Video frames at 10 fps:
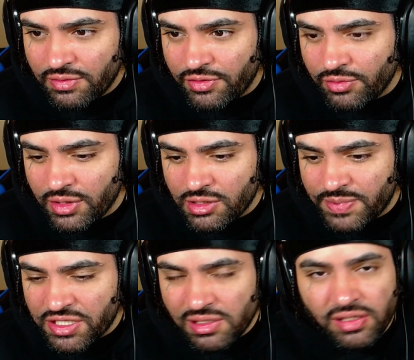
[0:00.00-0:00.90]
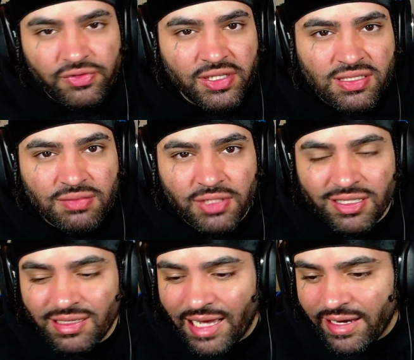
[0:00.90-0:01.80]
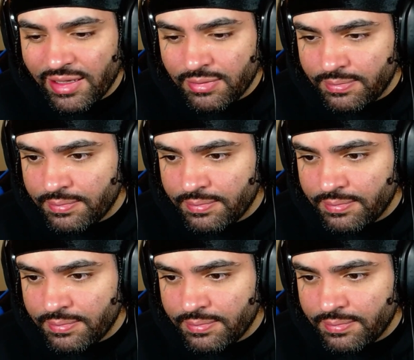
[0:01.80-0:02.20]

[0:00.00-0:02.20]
Feel me? Especially if you get some good lighting.